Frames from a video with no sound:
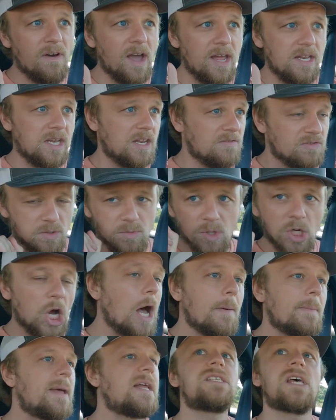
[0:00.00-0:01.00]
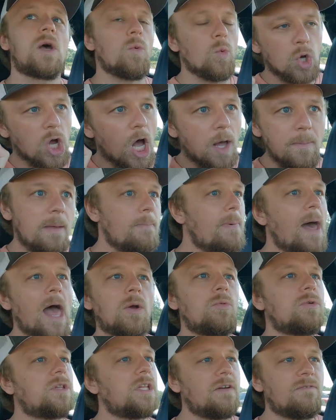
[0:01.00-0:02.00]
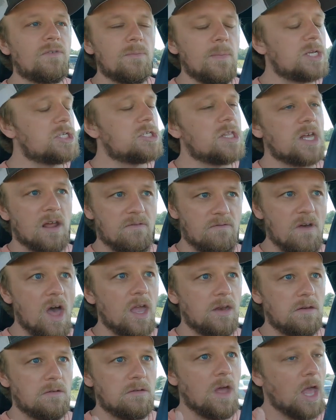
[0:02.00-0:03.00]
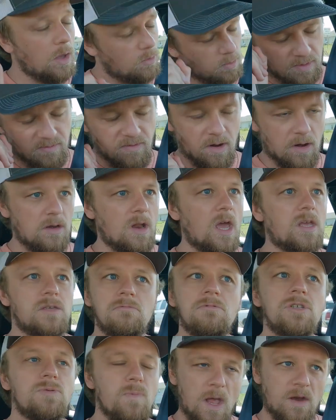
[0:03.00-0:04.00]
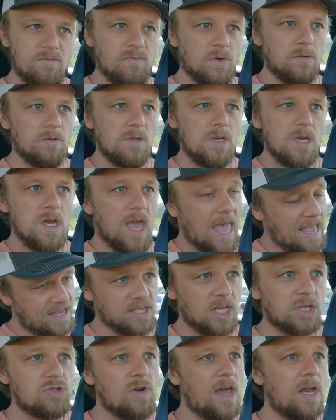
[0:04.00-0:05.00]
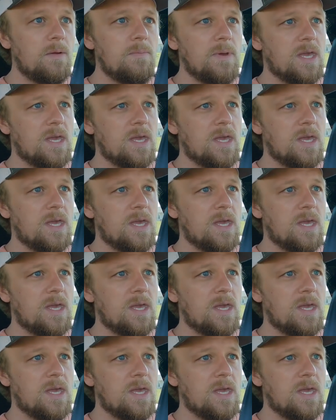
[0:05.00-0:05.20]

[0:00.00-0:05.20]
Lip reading: find it. If someone comments, I will comment back with the information that I find. I will be very nice and respectful, as I try to